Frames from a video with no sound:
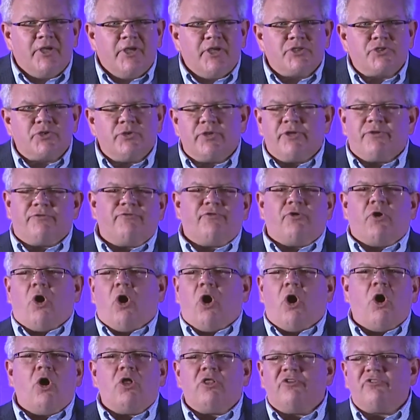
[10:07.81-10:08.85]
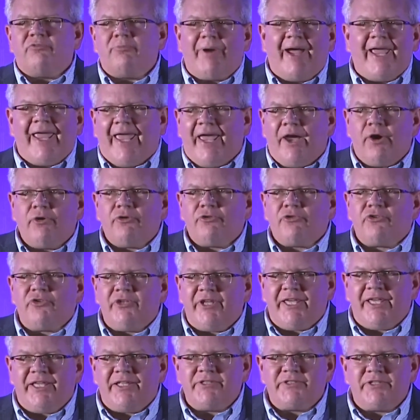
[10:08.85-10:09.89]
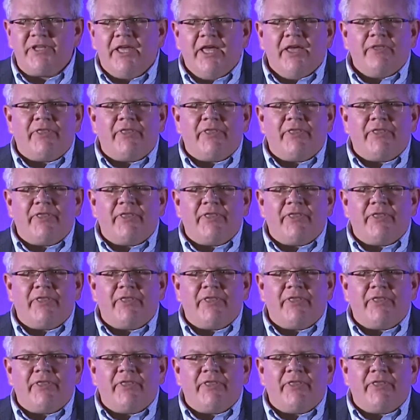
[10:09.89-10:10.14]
so that for all of my health needs,